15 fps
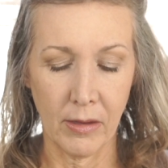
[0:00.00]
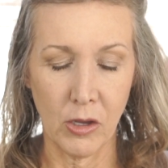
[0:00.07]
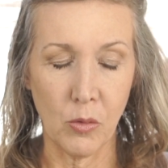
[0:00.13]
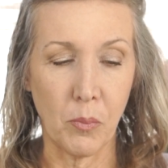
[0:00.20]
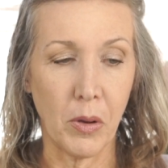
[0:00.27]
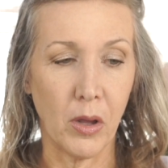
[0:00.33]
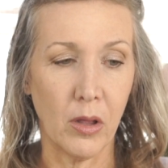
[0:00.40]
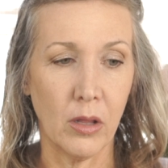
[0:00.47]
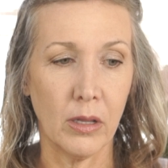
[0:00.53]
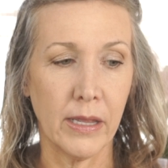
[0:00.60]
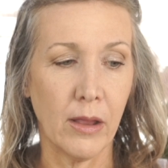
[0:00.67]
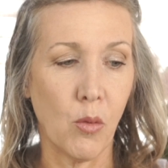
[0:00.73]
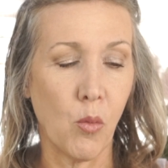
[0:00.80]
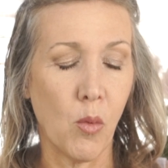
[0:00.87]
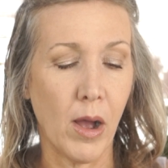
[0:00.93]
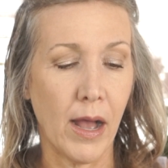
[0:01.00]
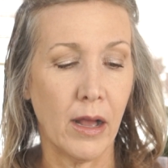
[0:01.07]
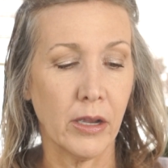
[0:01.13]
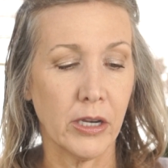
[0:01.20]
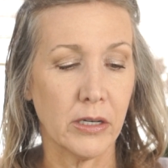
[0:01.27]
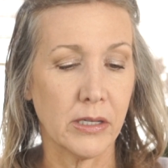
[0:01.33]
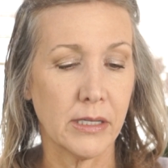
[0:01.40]
pull it
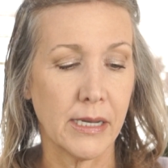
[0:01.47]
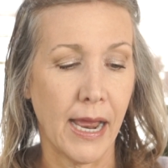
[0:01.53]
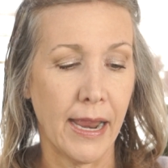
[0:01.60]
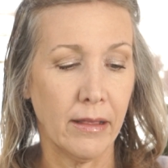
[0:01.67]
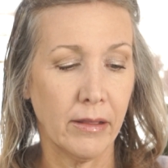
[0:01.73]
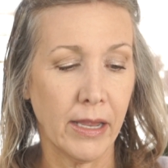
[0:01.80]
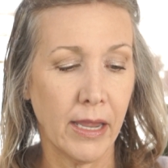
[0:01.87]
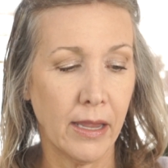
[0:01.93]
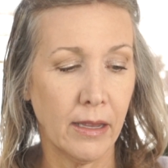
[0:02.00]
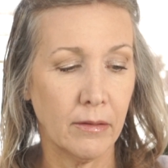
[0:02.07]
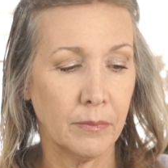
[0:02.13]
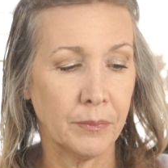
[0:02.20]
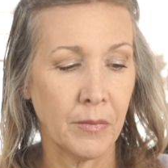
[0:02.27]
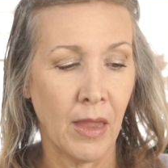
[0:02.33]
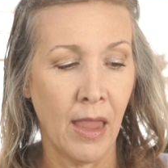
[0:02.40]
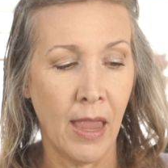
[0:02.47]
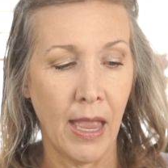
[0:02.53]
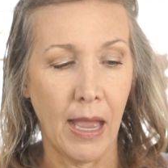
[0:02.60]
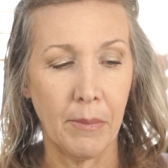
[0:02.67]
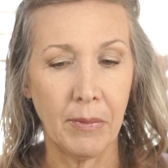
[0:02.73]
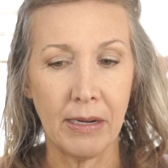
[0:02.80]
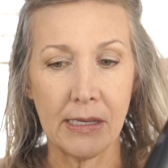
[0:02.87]
while you're styling it.
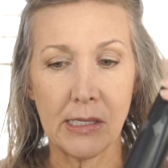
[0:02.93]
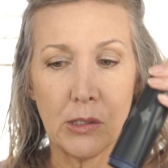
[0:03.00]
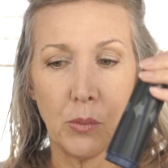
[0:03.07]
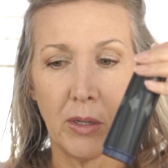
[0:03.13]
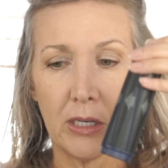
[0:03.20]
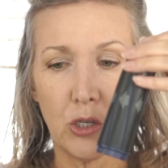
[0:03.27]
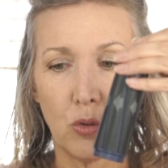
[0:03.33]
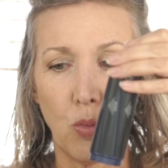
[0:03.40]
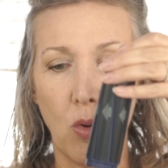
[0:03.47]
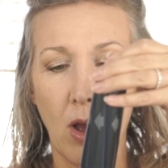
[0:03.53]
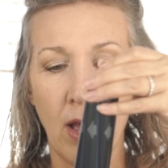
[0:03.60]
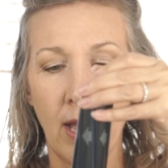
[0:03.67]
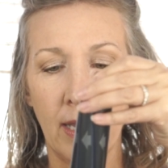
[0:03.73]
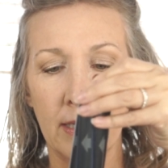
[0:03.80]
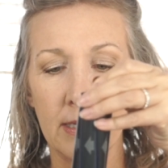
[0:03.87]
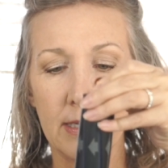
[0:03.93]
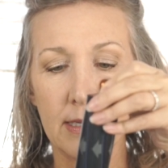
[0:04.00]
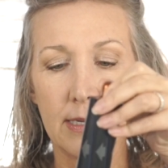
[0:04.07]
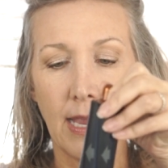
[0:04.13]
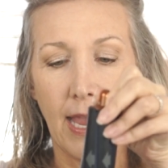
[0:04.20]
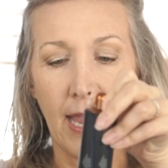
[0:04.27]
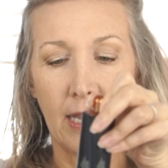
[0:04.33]
I'm going to switch
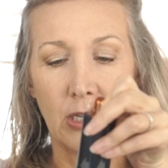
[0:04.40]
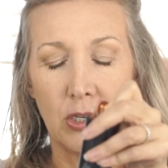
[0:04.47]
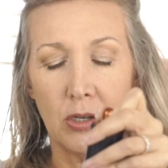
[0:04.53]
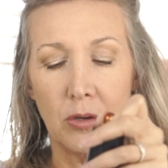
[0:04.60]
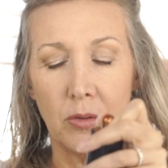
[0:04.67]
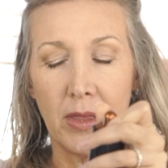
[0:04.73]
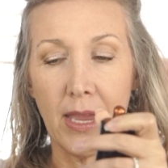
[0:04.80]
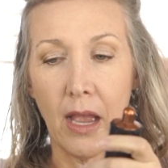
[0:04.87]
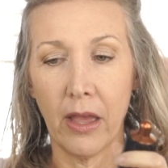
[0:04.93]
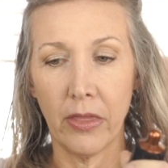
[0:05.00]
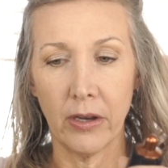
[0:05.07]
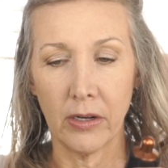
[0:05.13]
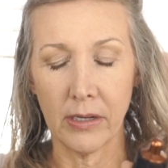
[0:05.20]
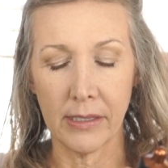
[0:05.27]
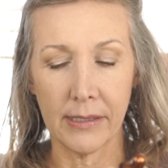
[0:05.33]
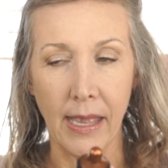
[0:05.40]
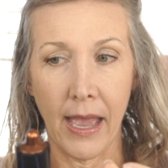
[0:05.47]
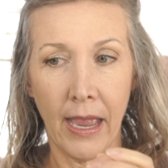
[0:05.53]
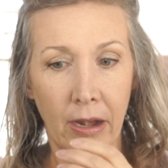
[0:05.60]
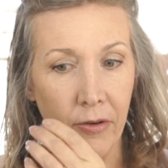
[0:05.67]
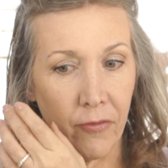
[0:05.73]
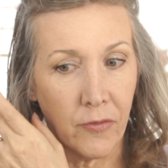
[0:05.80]
wands and do the other
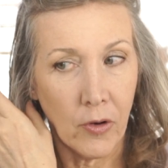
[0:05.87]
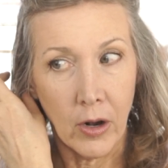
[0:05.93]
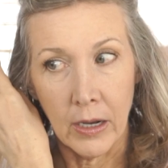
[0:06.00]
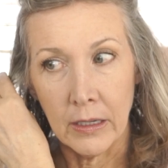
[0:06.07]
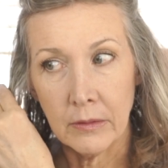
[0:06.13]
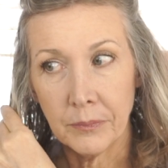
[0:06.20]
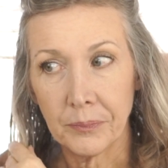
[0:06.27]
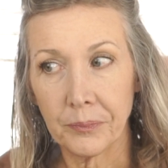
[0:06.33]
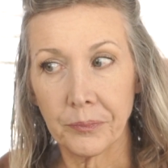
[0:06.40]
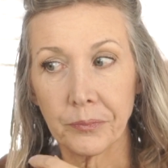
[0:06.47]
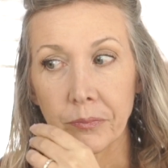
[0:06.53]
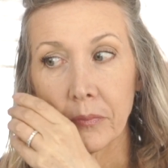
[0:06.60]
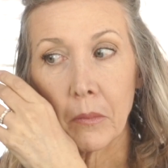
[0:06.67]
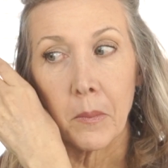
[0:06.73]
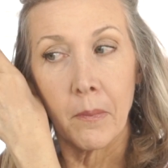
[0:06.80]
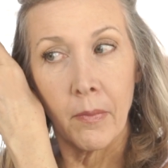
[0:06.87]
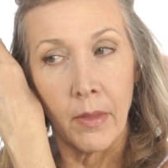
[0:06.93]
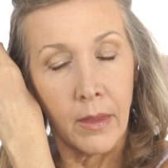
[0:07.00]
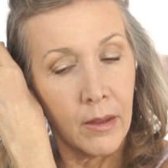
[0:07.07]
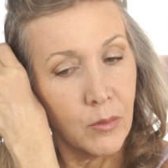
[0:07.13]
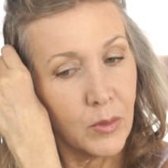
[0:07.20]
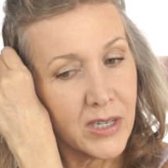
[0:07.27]
side front,
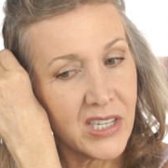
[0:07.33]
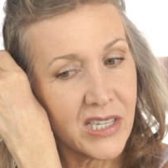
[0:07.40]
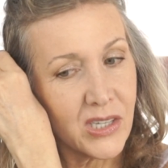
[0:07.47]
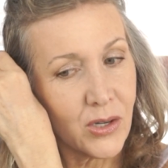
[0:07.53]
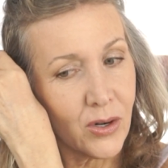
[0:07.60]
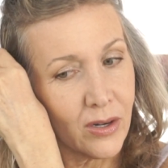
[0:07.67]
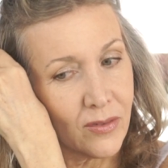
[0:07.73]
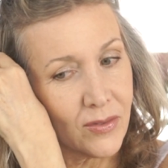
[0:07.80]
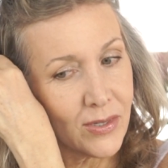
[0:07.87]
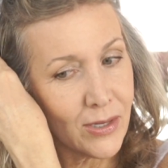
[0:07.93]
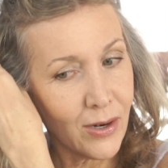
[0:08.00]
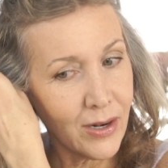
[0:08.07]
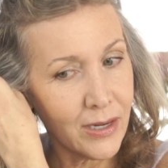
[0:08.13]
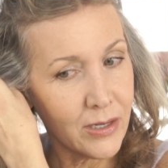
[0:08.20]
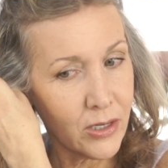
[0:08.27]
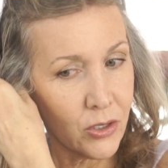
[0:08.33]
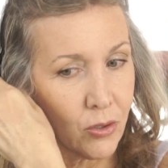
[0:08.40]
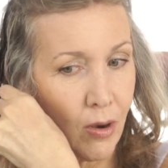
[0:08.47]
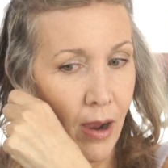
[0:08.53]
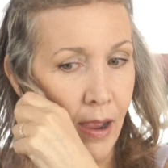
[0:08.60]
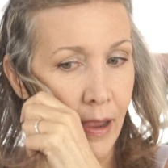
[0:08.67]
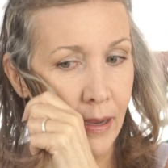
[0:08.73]
which is sort of starting to
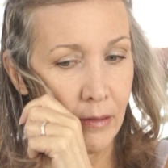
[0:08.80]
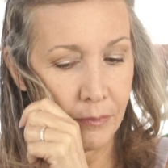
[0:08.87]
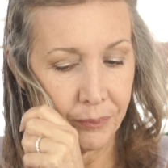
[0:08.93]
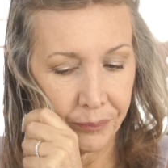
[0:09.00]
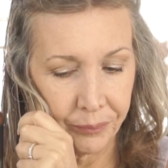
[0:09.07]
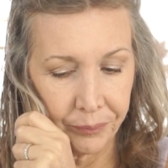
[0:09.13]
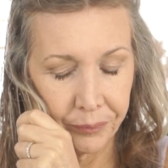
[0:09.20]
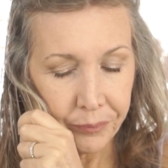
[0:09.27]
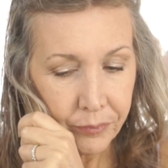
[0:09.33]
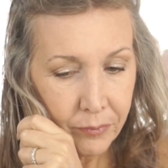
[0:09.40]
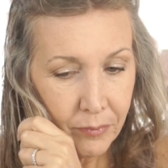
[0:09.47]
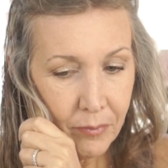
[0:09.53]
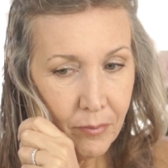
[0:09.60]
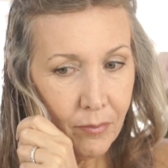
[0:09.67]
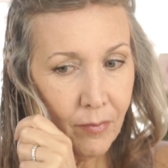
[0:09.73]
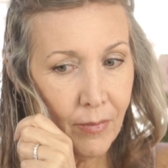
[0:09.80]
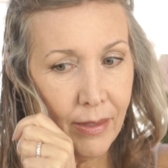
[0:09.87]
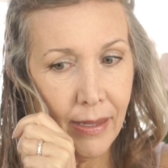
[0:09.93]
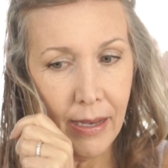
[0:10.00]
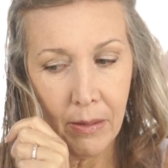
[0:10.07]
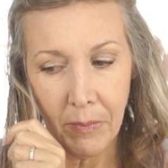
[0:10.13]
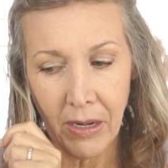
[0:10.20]
dry.
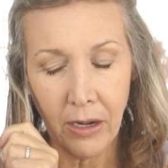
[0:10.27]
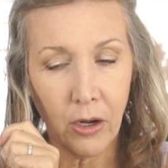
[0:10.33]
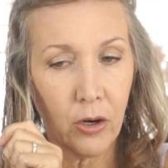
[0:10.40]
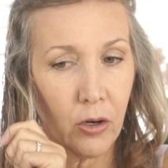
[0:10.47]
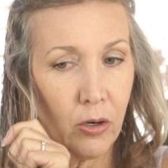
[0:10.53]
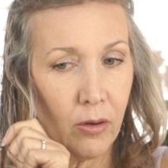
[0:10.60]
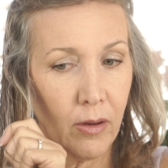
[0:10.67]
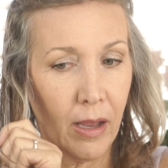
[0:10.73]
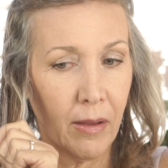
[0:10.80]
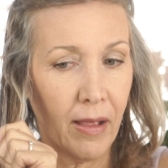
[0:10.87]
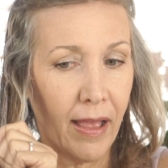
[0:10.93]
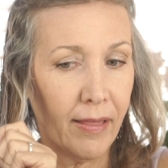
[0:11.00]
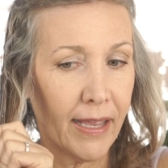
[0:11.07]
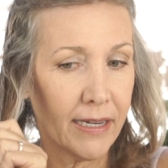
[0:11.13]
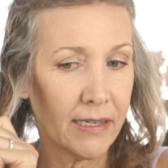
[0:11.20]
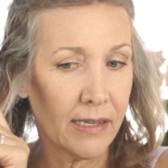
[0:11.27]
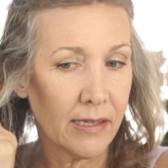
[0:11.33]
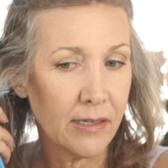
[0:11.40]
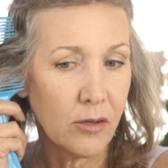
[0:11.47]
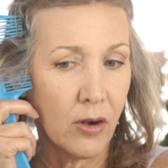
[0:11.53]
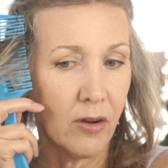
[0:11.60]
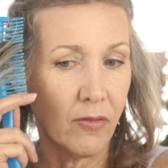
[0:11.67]
And I'm going to, I like to
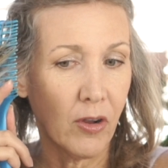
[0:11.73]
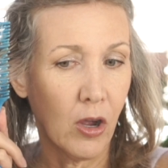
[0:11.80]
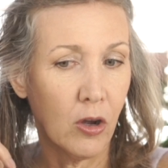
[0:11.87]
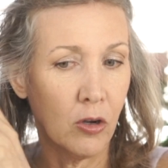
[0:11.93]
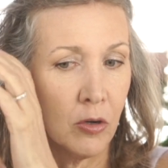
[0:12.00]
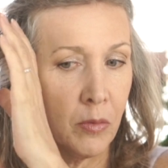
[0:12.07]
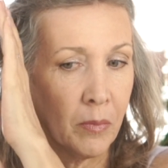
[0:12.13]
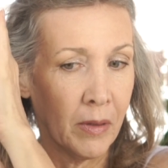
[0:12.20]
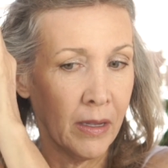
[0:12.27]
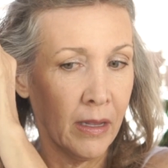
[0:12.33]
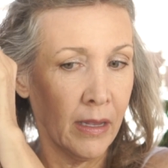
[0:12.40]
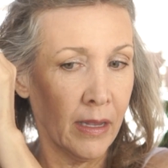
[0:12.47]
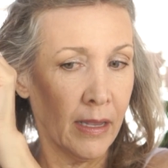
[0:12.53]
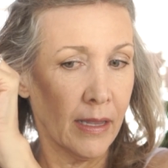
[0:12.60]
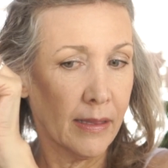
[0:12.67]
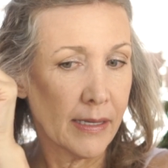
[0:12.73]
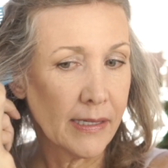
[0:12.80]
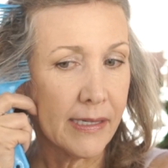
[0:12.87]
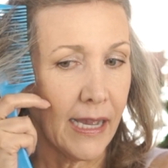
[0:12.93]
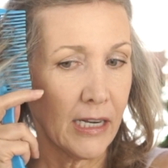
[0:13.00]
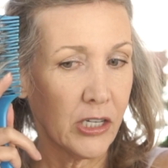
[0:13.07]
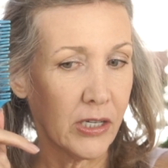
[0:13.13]
sort of comb the
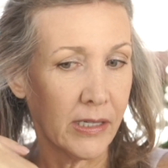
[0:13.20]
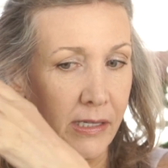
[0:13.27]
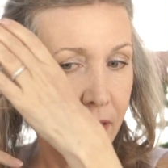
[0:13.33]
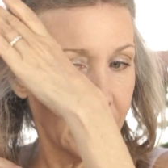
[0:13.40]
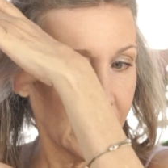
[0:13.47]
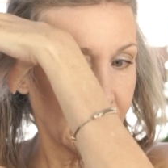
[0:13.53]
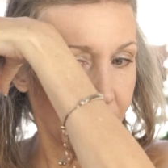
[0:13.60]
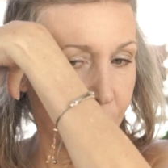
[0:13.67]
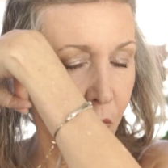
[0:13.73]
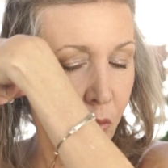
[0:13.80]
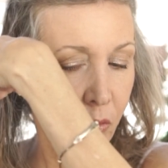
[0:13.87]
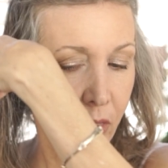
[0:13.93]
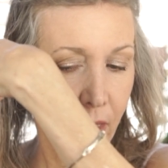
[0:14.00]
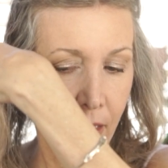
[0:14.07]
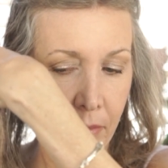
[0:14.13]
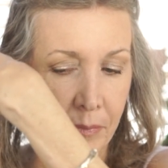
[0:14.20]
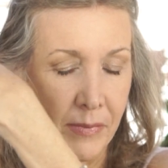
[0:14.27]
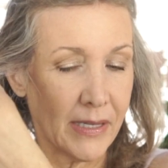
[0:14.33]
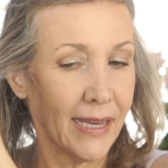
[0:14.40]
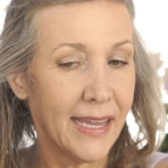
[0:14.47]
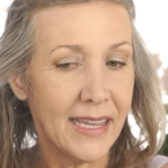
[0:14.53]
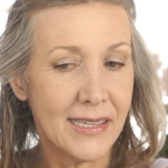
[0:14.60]
sections and smooth them
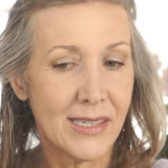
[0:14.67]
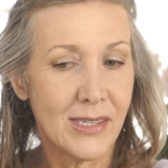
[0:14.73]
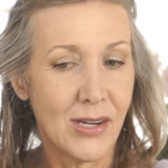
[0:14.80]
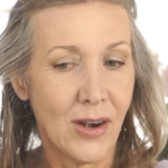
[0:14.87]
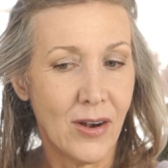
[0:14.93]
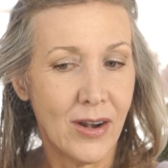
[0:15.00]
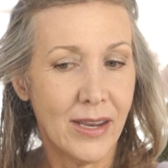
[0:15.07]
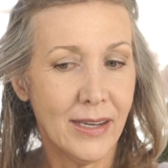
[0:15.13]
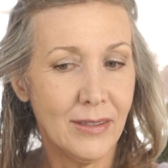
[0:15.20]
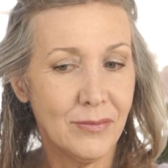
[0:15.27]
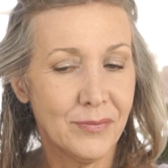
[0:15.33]
to get started.